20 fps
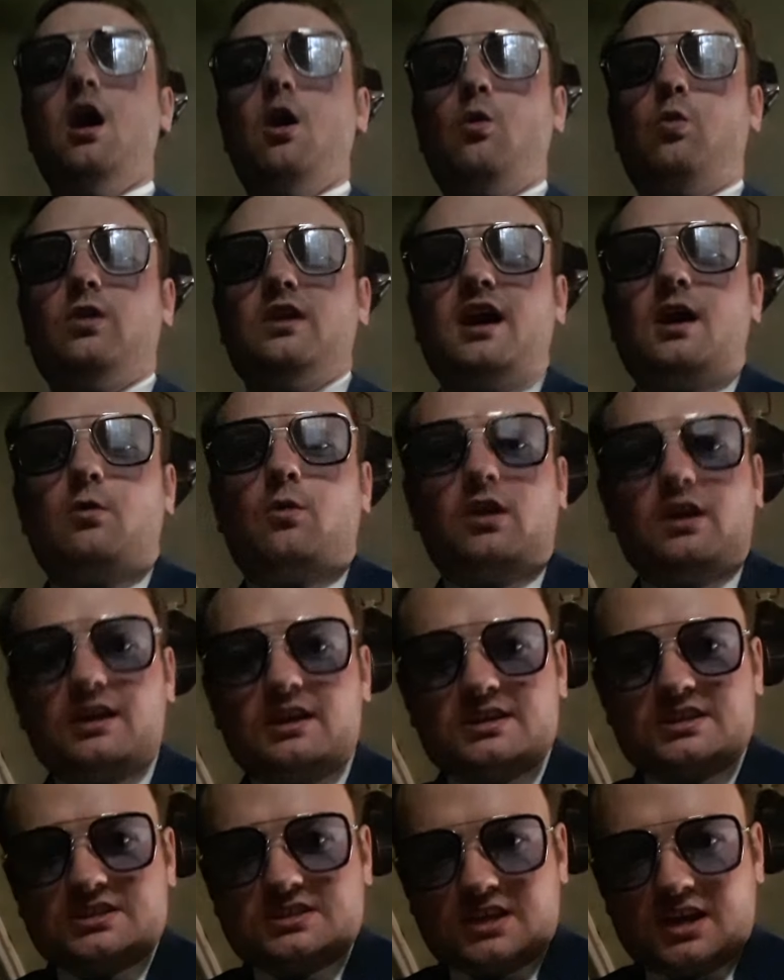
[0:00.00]
What I
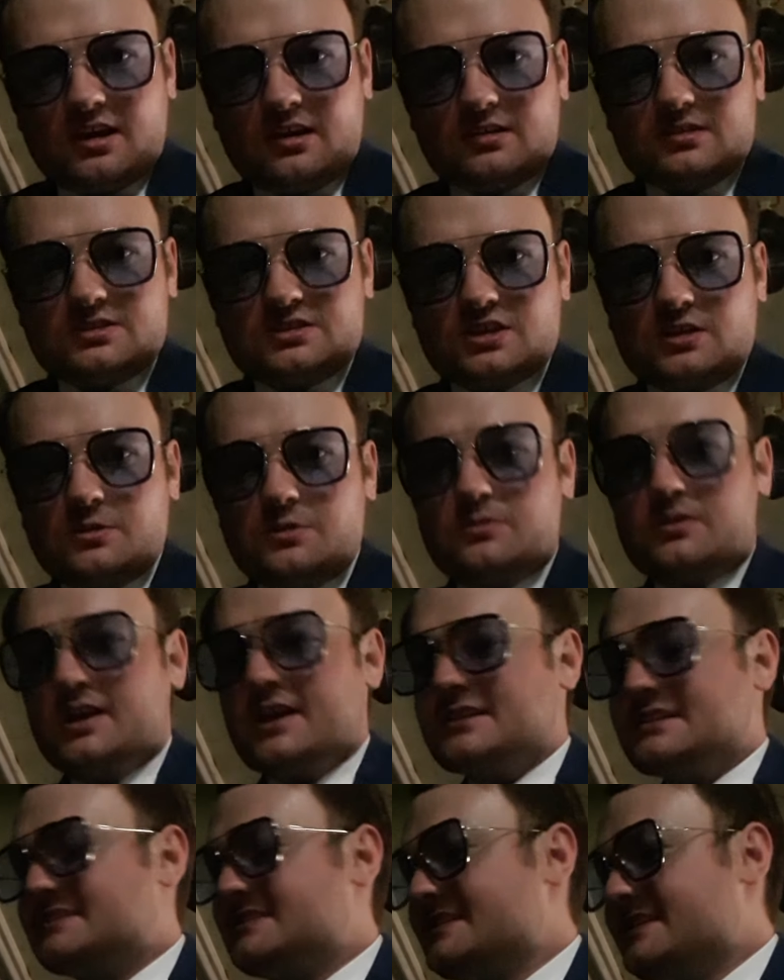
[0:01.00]
wanted to share, show you
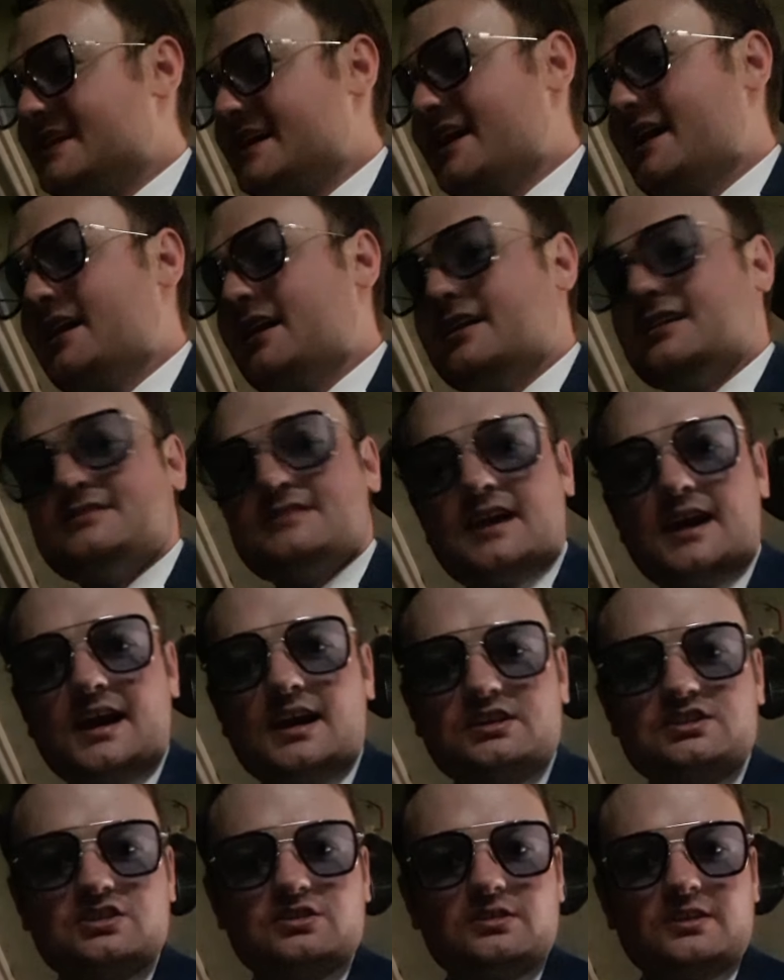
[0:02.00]
guys today is
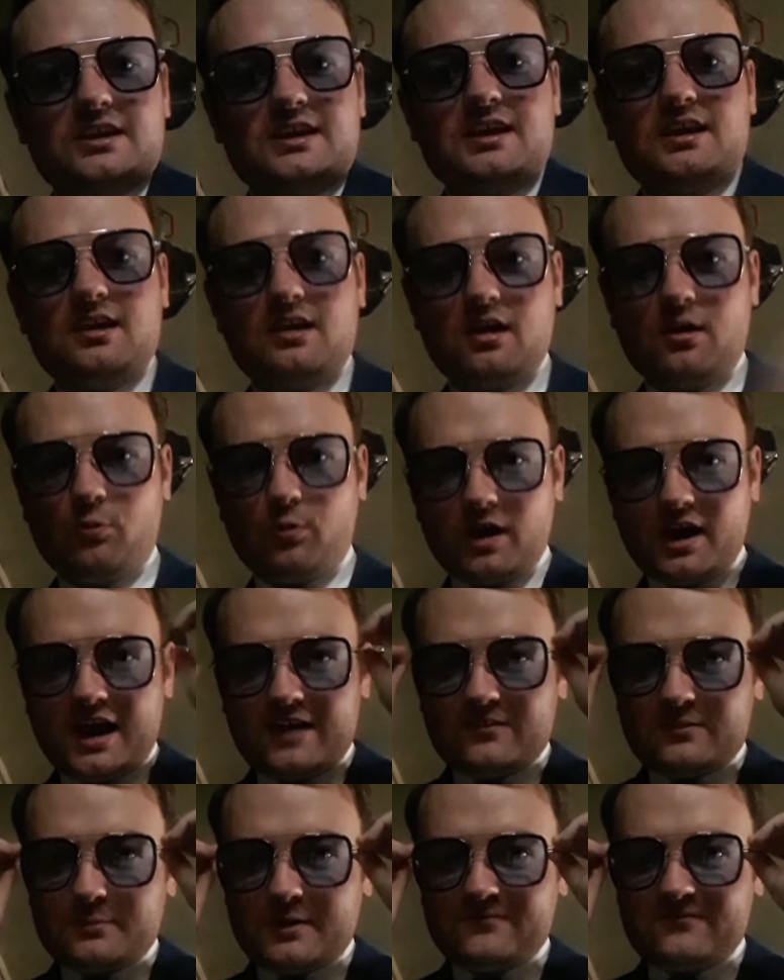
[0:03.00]
actually what I
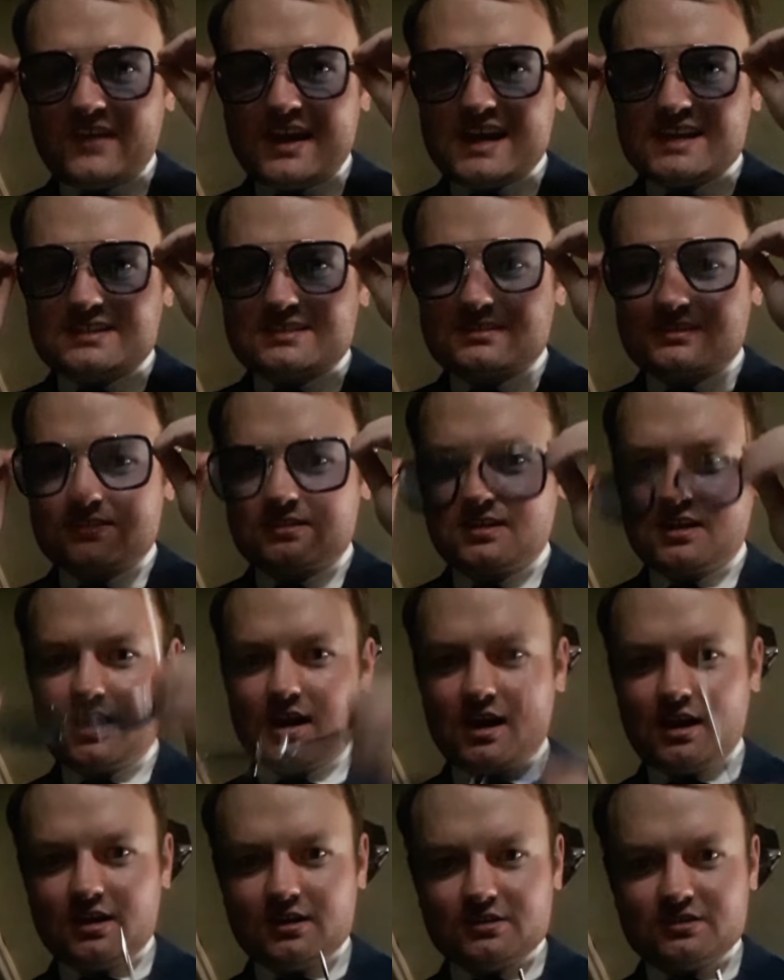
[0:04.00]
have on my face.
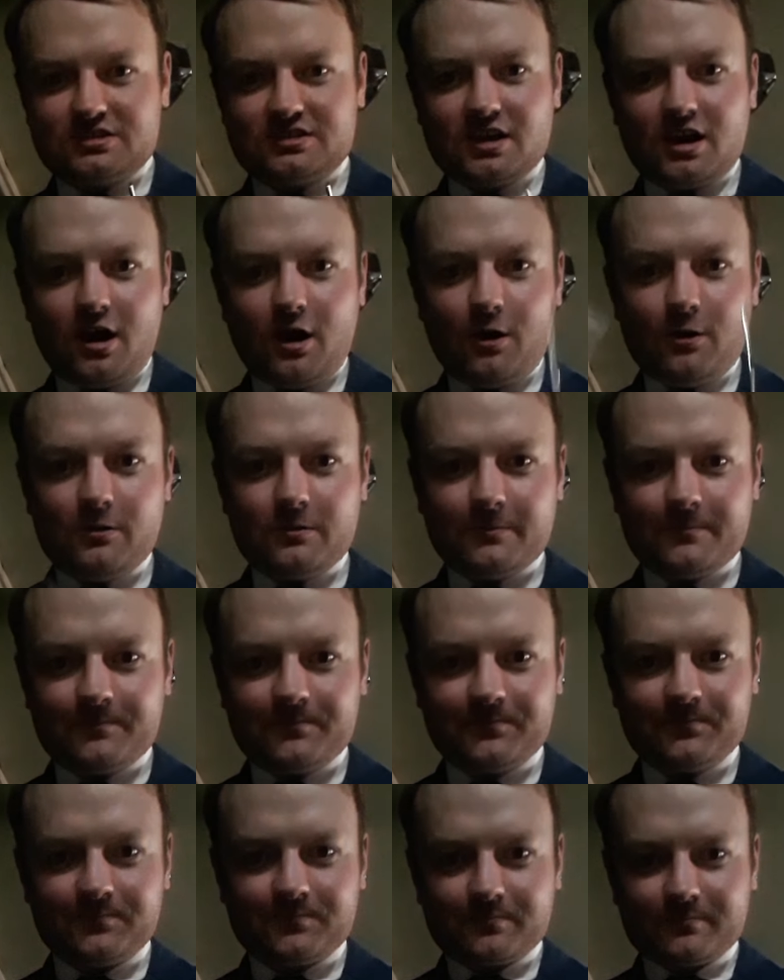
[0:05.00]
So,
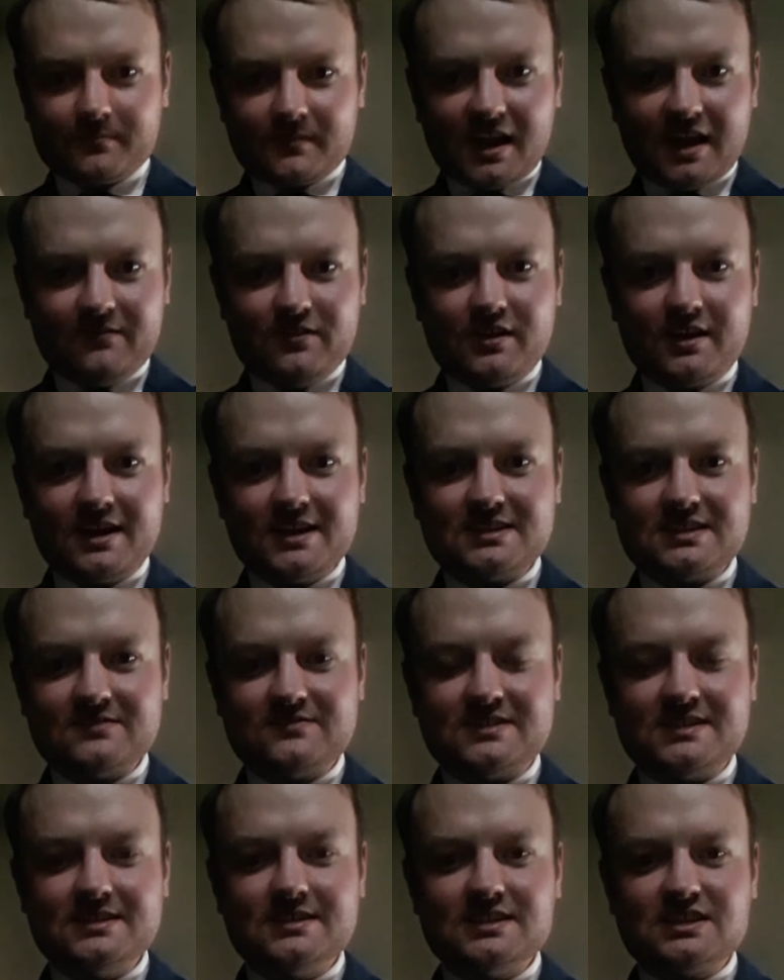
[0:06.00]
if you guys
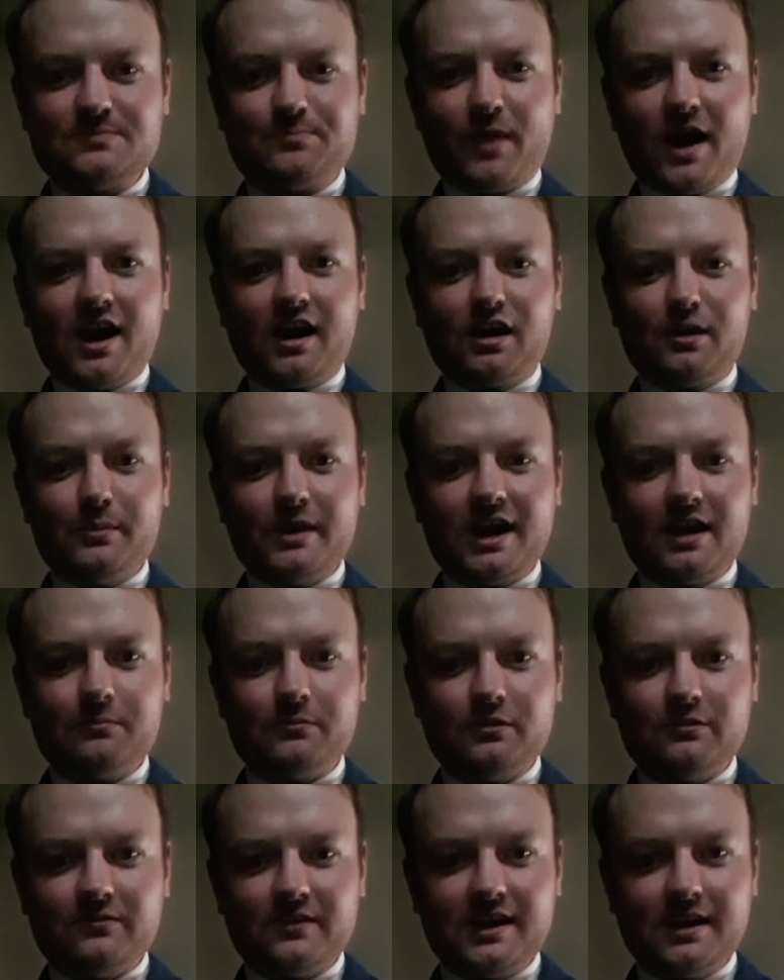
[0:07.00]
have seen the Spider Man
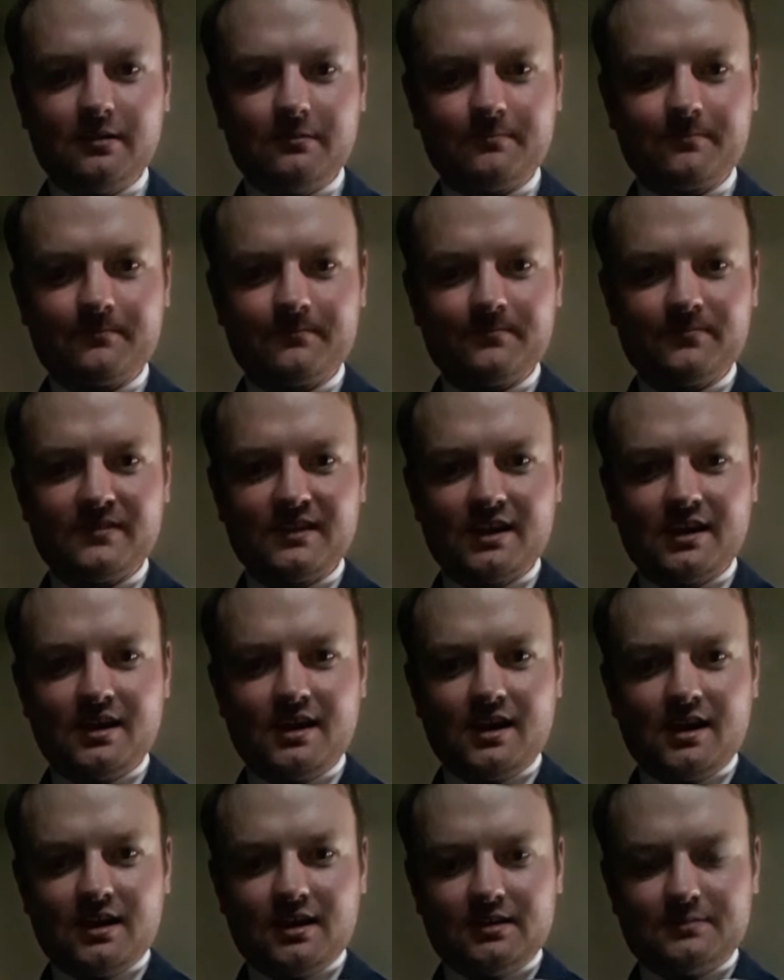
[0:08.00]
movie,
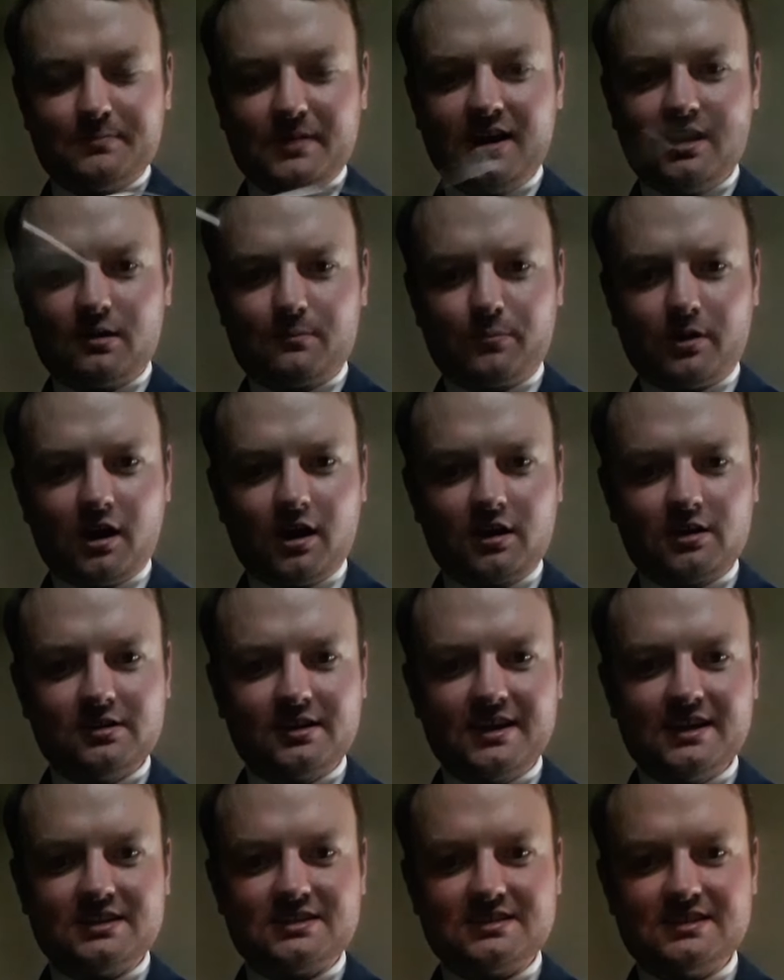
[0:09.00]
Peter Parker
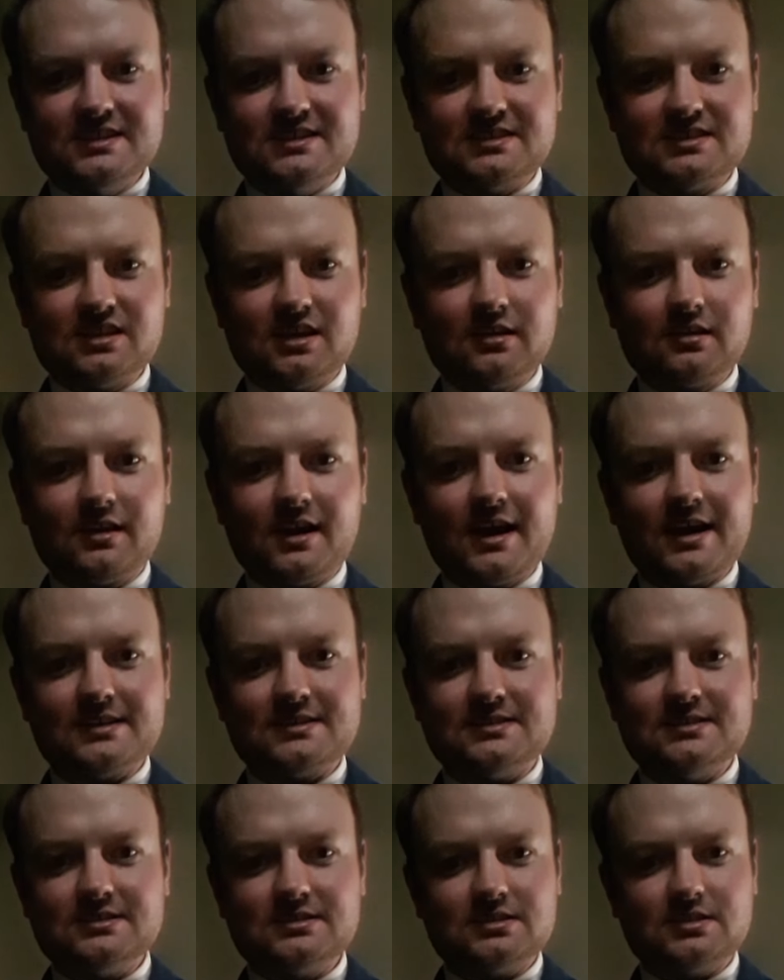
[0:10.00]
gets these
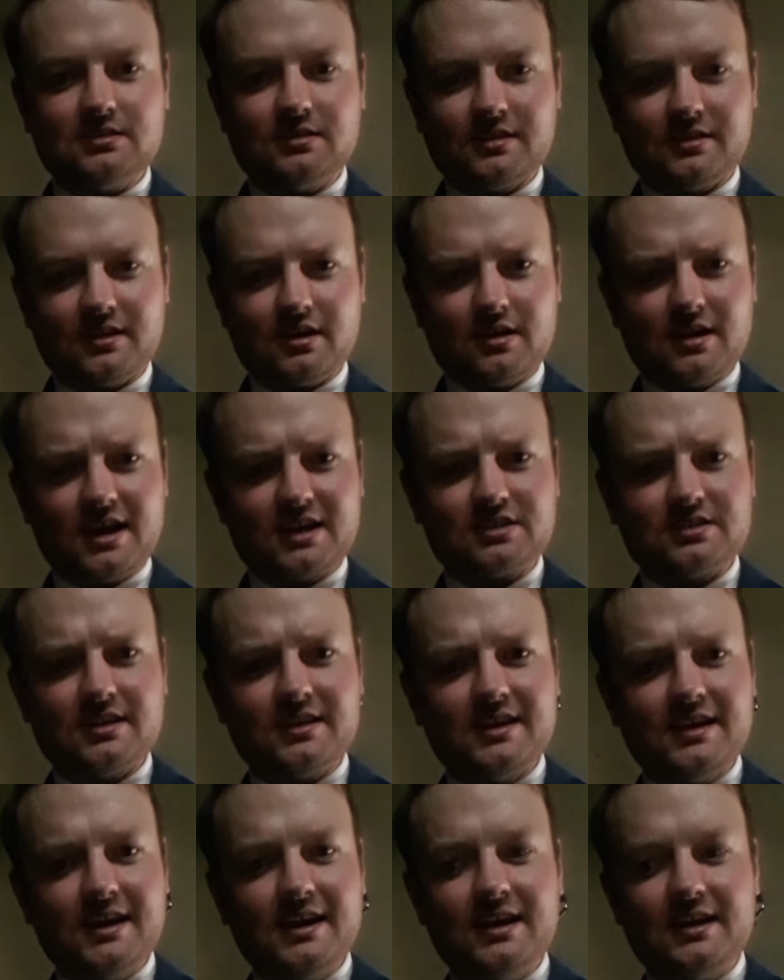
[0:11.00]
sunglasses. They're actually
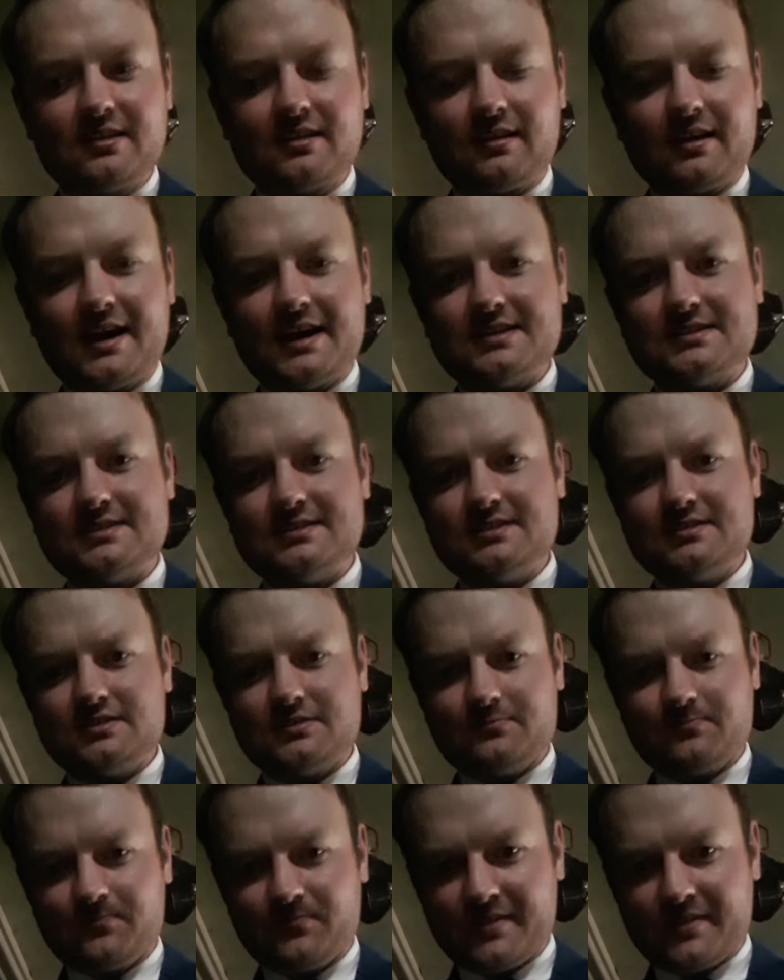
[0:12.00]
the Edith glasses.